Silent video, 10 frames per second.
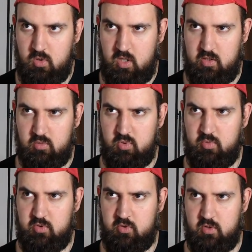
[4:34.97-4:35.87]
at the
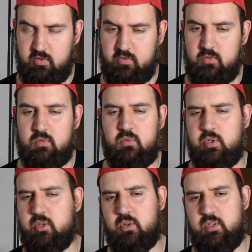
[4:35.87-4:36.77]
moment of
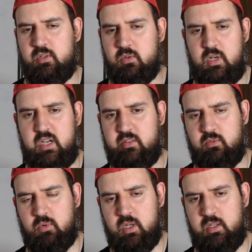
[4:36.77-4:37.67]
recording the
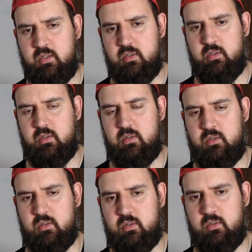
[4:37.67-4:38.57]
last one,
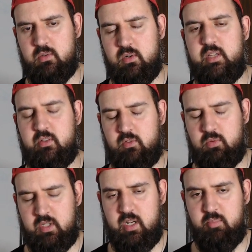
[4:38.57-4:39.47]
the latest
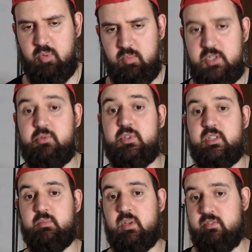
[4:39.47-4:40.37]
one that I published, which
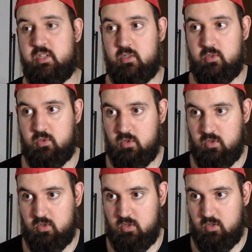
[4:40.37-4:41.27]
is my video
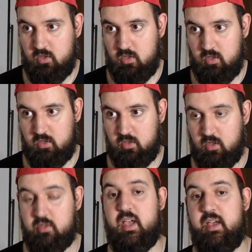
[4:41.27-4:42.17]
on,
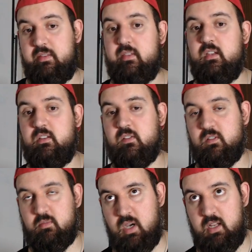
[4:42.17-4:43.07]
on ethics,
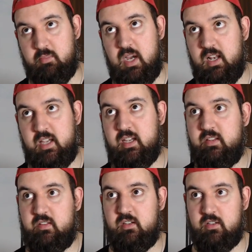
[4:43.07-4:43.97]
my, my
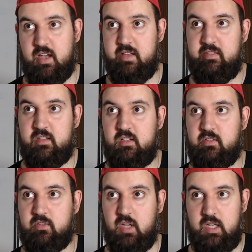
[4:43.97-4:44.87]
legacy on
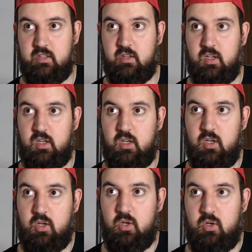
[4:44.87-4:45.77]
ethics. And
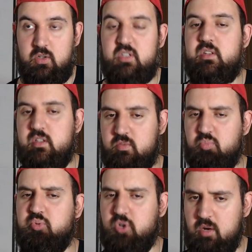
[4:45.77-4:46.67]
it is
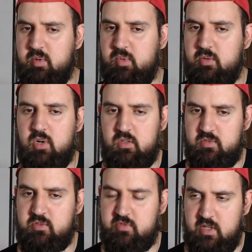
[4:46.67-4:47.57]
probably one of
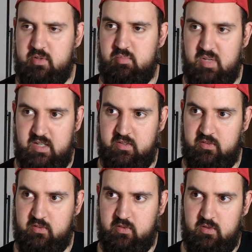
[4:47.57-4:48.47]
the very
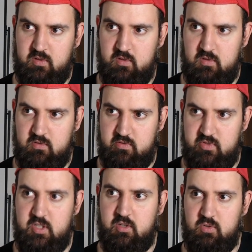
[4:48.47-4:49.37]
best
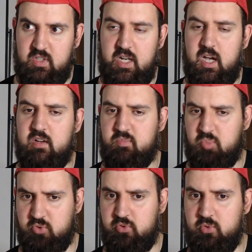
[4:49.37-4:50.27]
videos that I have
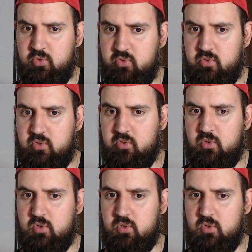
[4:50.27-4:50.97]
produced